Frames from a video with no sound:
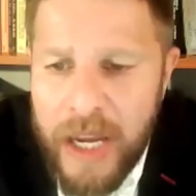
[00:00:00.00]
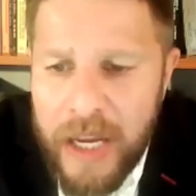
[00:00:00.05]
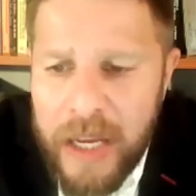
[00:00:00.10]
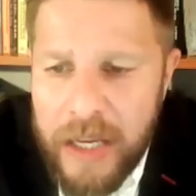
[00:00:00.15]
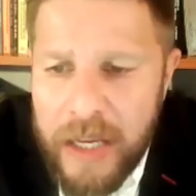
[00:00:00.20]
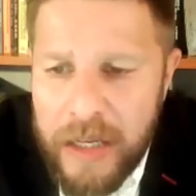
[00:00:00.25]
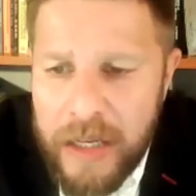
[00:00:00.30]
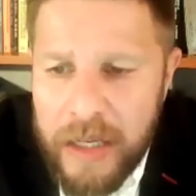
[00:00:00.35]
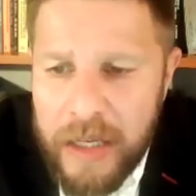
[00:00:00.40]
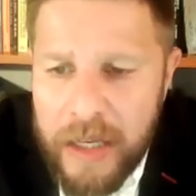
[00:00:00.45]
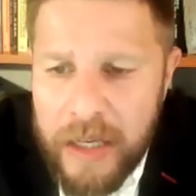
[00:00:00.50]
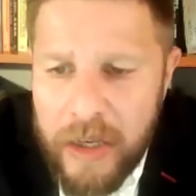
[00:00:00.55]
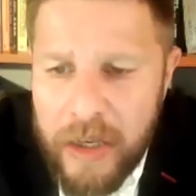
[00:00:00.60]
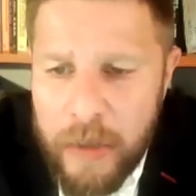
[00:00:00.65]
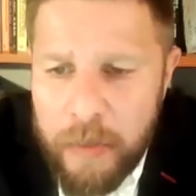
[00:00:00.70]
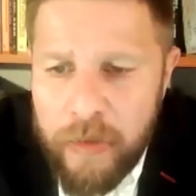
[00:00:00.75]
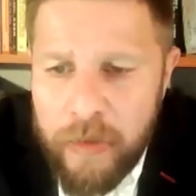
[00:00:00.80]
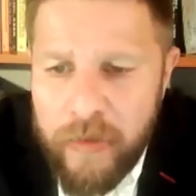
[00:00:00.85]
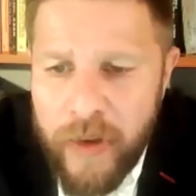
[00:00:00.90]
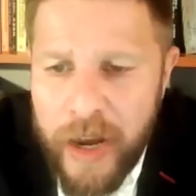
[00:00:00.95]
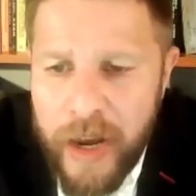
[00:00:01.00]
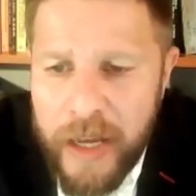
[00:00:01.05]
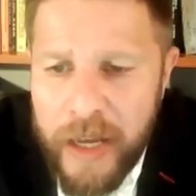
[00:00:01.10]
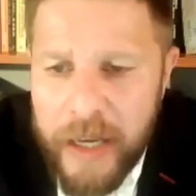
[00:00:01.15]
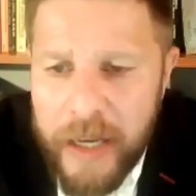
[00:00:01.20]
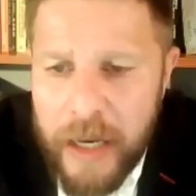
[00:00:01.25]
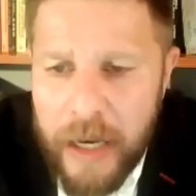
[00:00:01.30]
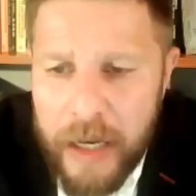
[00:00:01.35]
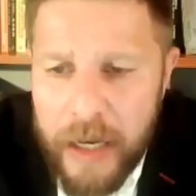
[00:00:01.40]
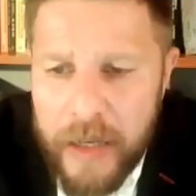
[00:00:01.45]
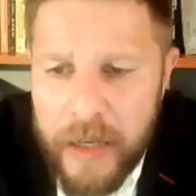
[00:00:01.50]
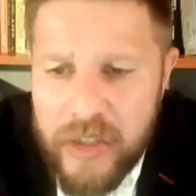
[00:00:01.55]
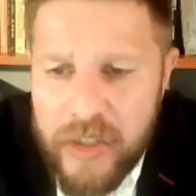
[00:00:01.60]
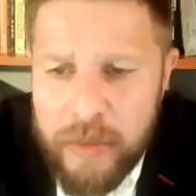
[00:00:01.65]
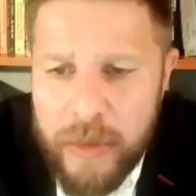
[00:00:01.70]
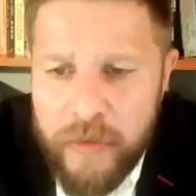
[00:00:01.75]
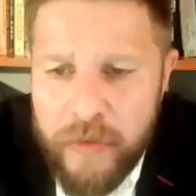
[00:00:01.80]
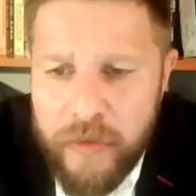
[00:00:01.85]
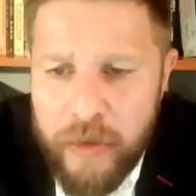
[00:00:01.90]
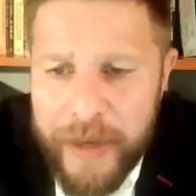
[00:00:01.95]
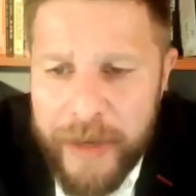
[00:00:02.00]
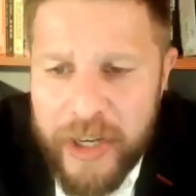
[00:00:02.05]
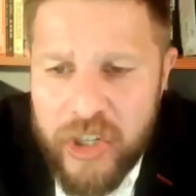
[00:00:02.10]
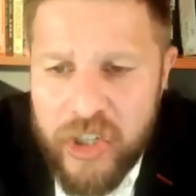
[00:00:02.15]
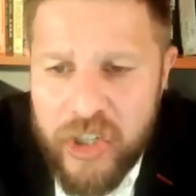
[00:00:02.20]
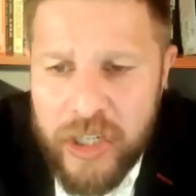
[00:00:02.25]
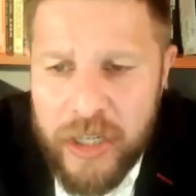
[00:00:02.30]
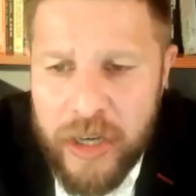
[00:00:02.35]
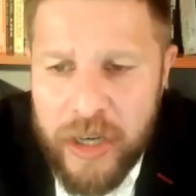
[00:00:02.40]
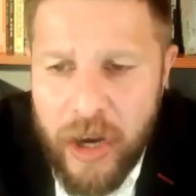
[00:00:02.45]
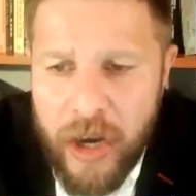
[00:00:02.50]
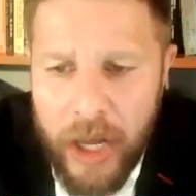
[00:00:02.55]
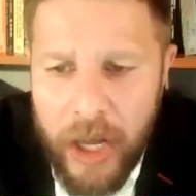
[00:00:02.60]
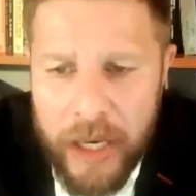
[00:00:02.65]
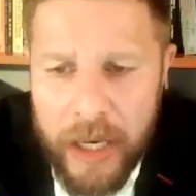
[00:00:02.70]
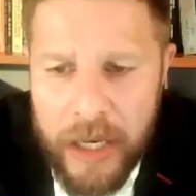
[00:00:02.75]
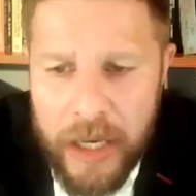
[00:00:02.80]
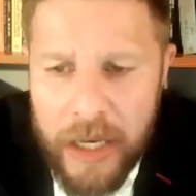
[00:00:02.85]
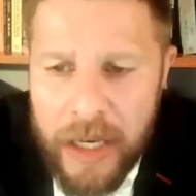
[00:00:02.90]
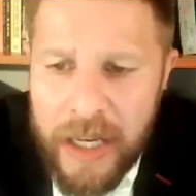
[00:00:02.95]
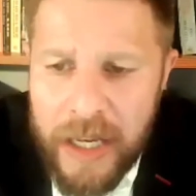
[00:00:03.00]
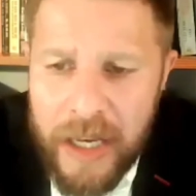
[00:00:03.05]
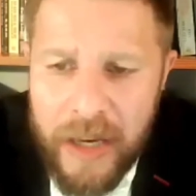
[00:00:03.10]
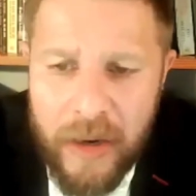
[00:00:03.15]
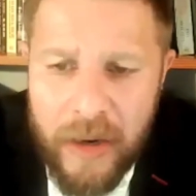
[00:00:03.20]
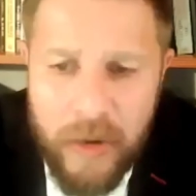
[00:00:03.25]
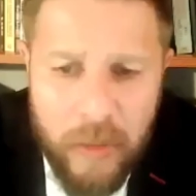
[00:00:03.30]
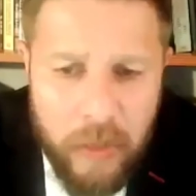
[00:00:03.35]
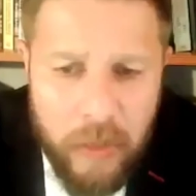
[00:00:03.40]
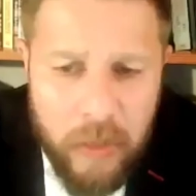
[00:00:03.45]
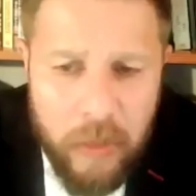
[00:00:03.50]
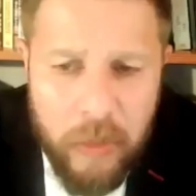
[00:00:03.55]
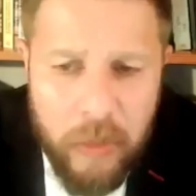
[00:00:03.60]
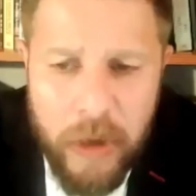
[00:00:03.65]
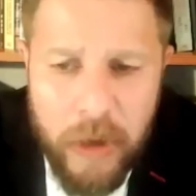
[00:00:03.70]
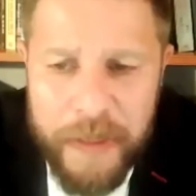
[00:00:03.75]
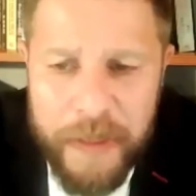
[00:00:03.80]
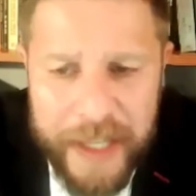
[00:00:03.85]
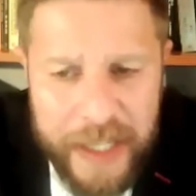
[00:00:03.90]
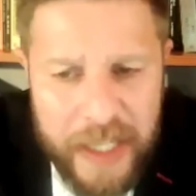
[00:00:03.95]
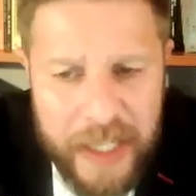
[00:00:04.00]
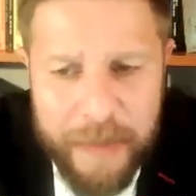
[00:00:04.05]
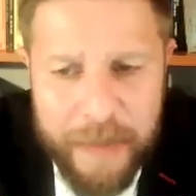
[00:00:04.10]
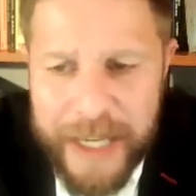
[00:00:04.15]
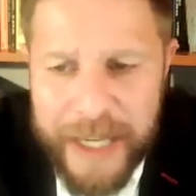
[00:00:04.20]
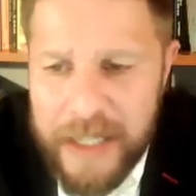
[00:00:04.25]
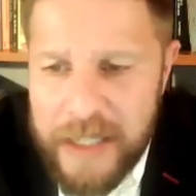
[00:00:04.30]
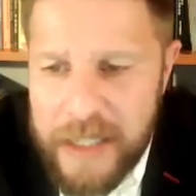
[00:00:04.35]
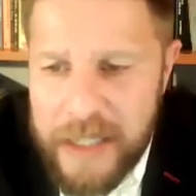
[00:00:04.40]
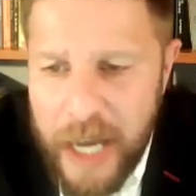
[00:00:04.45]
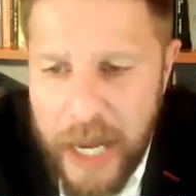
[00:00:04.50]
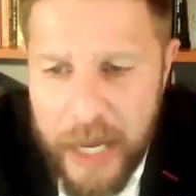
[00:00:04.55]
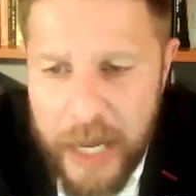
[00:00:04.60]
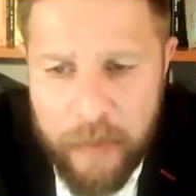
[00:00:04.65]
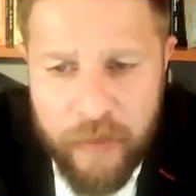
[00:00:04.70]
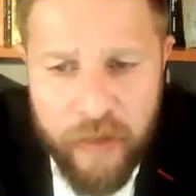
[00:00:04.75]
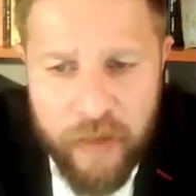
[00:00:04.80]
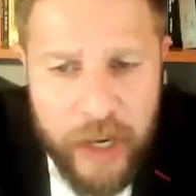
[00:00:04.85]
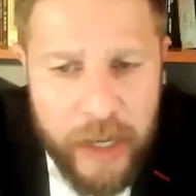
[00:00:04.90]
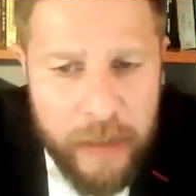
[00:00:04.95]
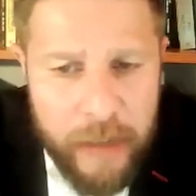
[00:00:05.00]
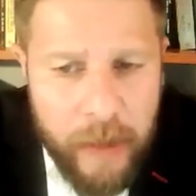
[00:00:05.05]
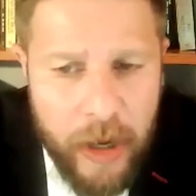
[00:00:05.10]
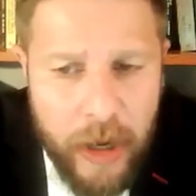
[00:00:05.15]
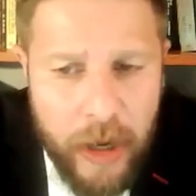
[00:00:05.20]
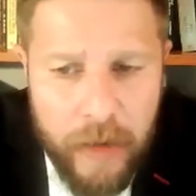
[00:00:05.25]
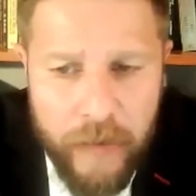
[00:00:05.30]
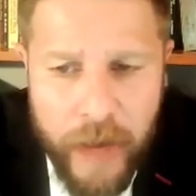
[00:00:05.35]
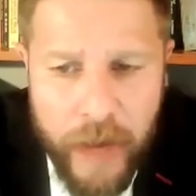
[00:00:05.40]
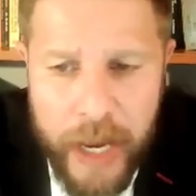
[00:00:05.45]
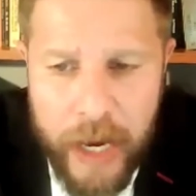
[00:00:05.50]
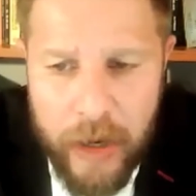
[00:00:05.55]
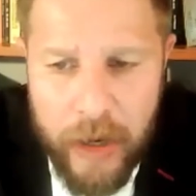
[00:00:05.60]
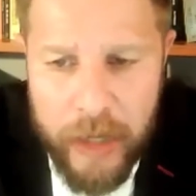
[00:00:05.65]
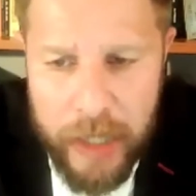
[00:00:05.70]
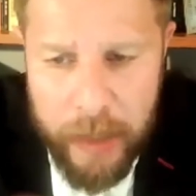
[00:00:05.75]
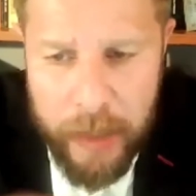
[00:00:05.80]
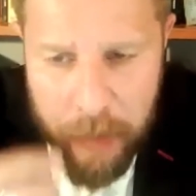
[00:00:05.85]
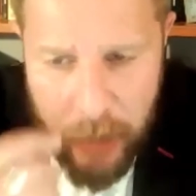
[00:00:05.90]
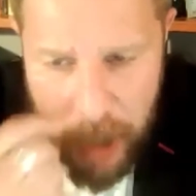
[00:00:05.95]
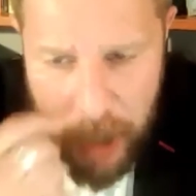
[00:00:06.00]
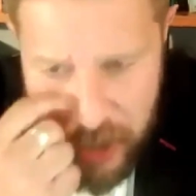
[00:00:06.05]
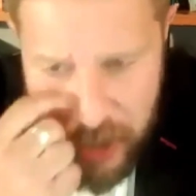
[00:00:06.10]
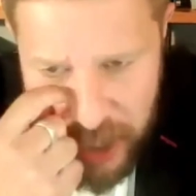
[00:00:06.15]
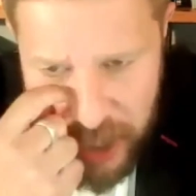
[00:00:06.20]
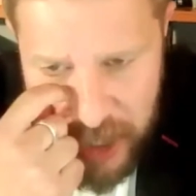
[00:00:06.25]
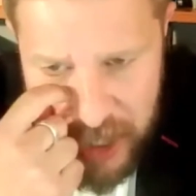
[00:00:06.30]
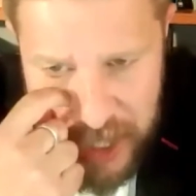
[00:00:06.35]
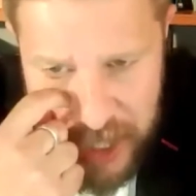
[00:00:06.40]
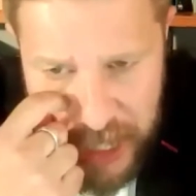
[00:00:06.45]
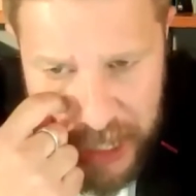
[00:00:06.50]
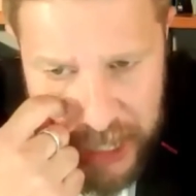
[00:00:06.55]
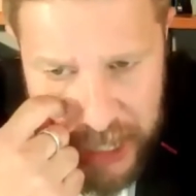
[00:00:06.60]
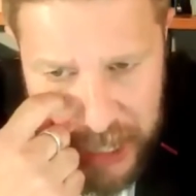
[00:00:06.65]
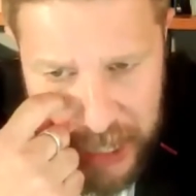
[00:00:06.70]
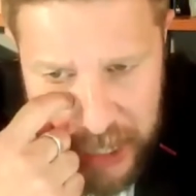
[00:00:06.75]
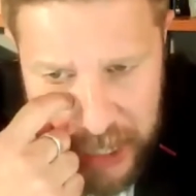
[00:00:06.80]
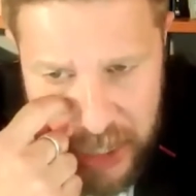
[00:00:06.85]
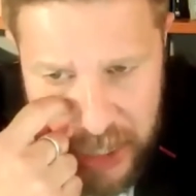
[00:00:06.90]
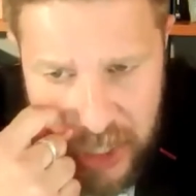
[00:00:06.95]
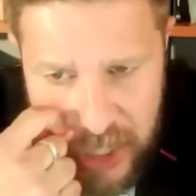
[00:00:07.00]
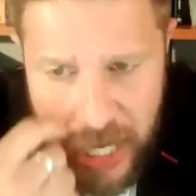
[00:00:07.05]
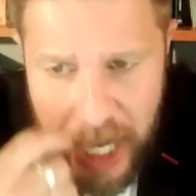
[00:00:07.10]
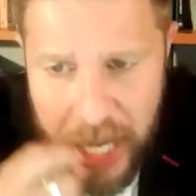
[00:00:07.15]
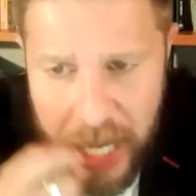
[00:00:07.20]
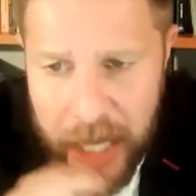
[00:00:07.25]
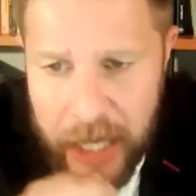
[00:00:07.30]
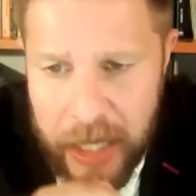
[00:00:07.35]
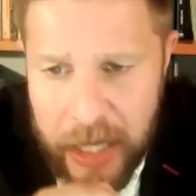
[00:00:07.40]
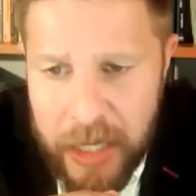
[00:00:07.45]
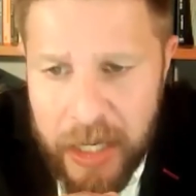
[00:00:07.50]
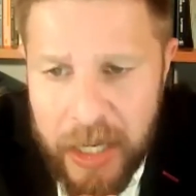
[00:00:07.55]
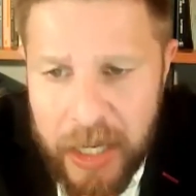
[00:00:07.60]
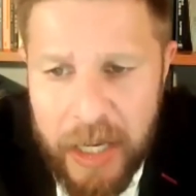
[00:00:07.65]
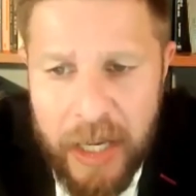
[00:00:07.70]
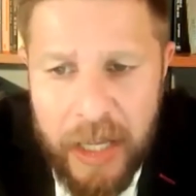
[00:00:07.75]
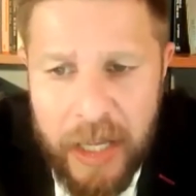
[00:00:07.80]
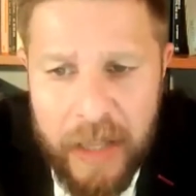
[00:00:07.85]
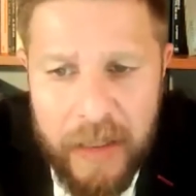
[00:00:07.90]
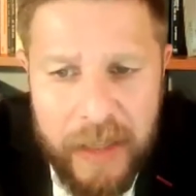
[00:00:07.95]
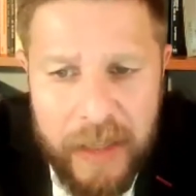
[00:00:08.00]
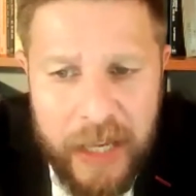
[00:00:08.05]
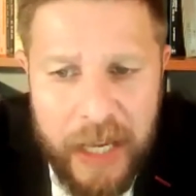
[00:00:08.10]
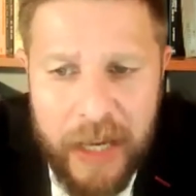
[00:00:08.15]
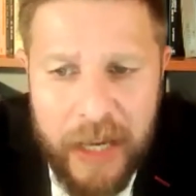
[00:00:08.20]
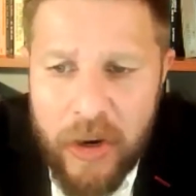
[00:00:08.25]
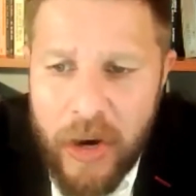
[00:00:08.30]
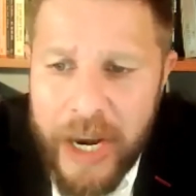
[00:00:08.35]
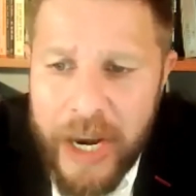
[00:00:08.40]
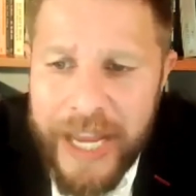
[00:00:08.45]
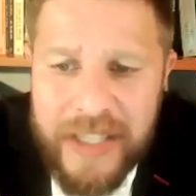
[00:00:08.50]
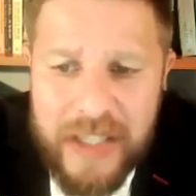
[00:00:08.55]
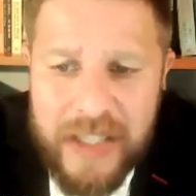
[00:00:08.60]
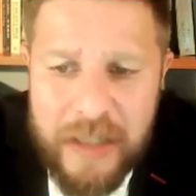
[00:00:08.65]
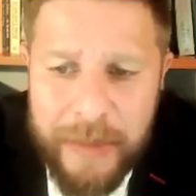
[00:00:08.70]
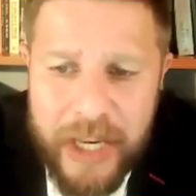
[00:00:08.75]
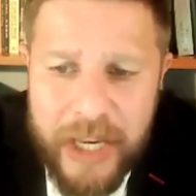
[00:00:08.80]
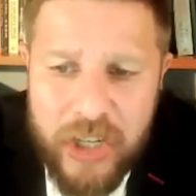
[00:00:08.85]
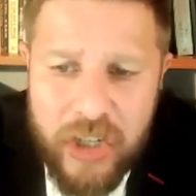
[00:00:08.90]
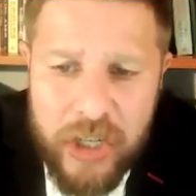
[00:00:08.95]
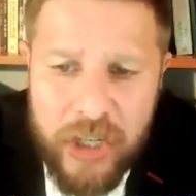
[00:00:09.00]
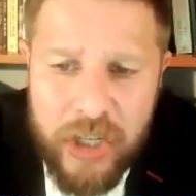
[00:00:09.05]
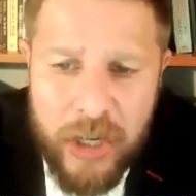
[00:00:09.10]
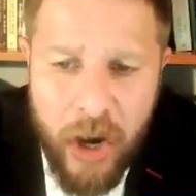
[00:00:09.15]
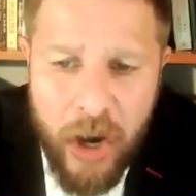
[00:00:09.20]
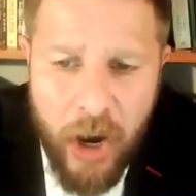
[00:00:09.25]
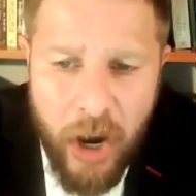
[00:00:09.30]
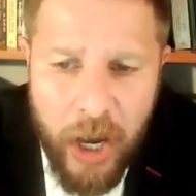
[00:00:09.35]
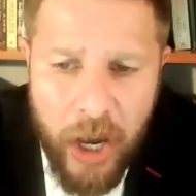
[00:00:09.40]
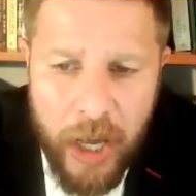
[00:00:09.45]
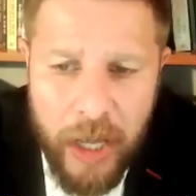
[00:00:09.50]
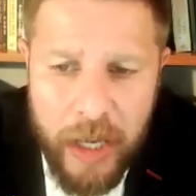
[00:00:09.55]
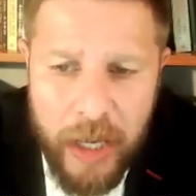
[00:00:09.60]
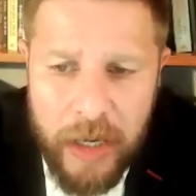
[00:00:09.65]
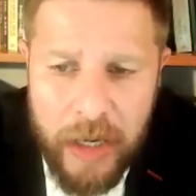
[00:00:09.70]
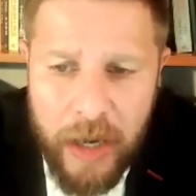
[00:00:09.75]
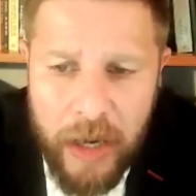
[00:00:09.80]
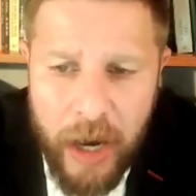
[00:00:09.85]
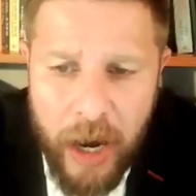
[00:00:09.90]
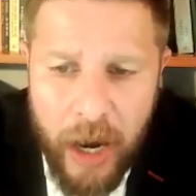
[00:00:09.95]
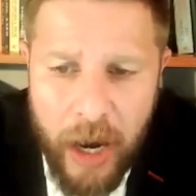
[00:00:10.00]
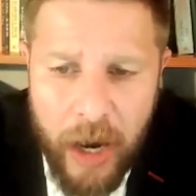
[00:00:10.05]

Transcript: can you provide some information on what the expected time frame of ARD projects is, and your estimation on